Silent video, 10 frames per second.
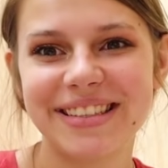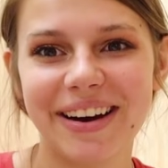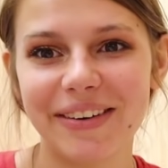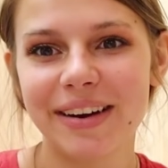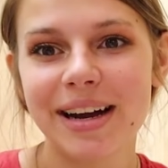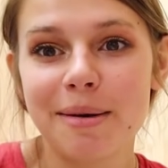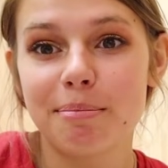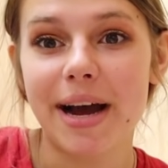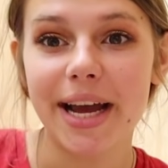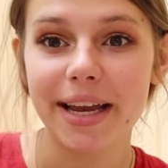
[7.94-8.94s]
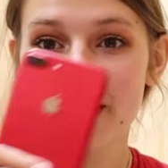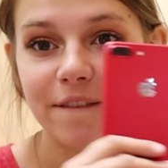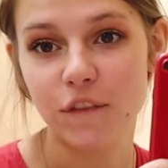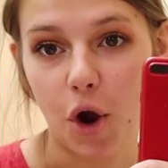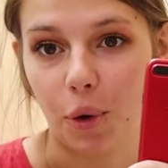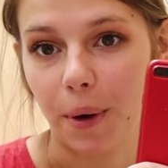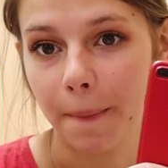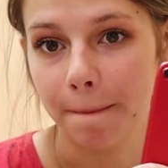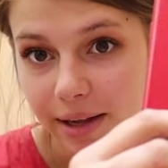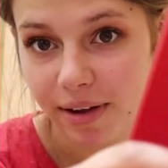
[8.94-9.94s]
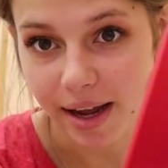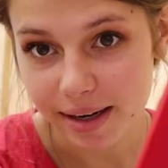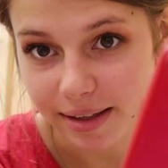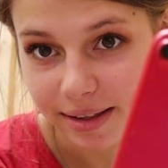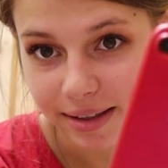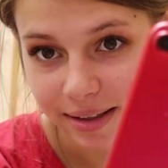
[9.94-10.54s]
so my phone, I've had